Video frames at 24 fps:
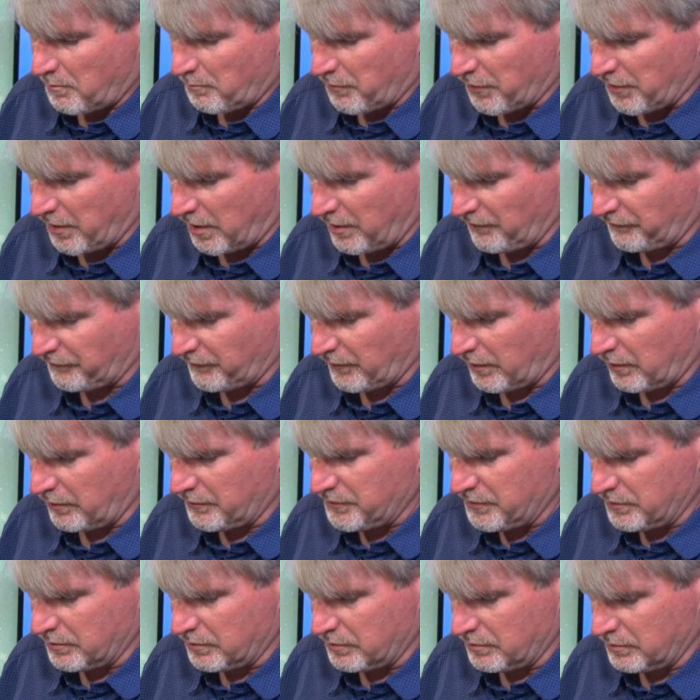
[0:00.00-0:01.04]
but also
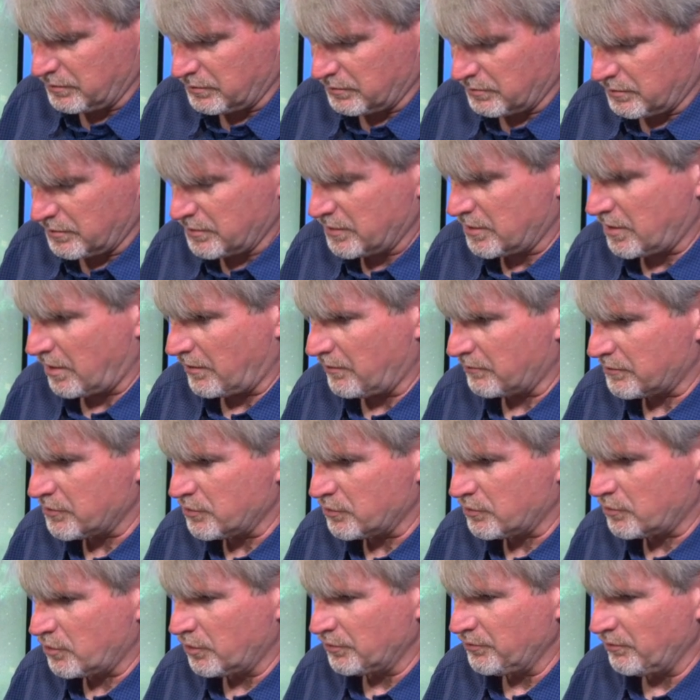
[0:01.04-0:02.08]
you, you know,
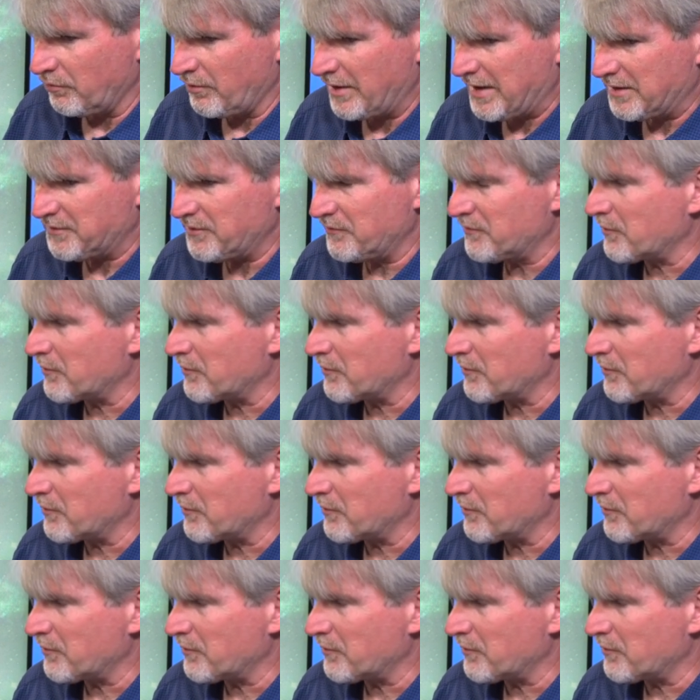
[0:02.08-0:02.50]
you couldn't land